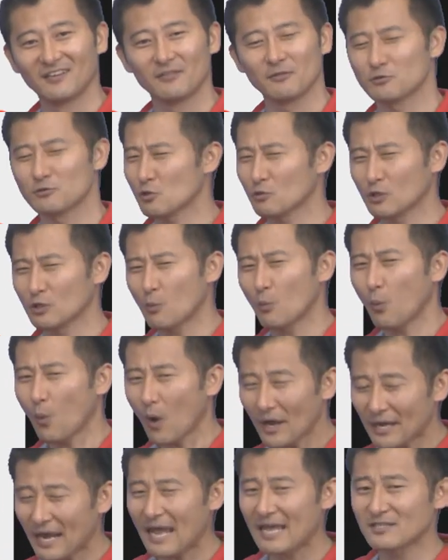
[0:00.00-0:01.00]
There's only
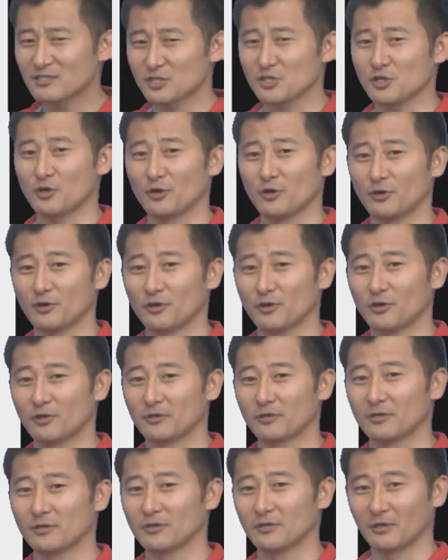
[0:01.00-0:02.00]
one answer.
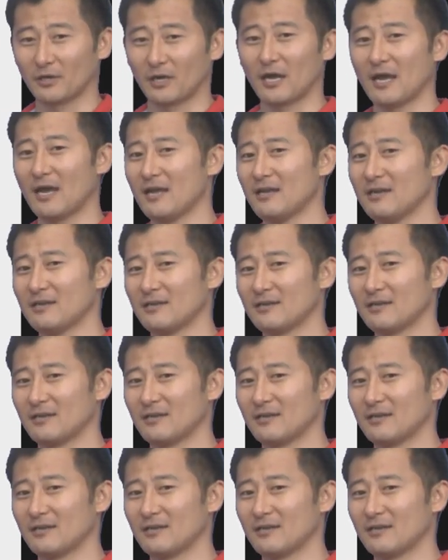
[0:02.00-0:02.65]
Okay?